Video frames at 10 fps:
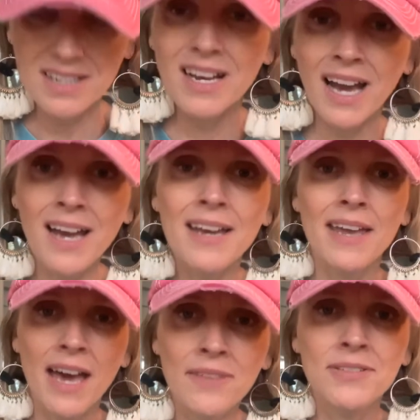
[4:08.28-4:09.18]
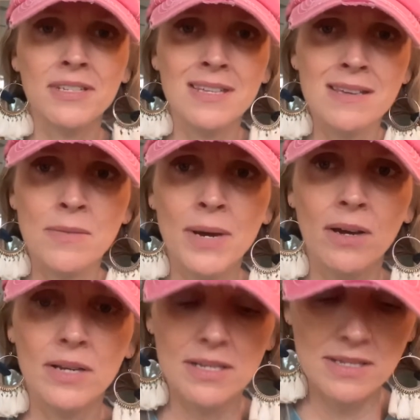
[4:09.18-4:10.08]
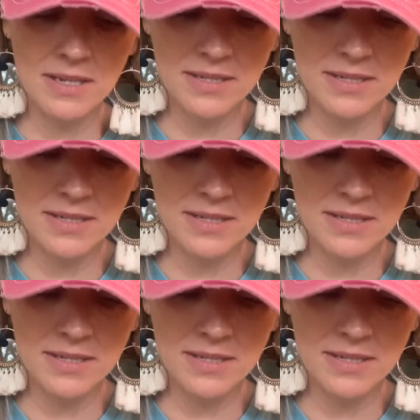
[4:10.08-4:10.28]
I have to think about it, said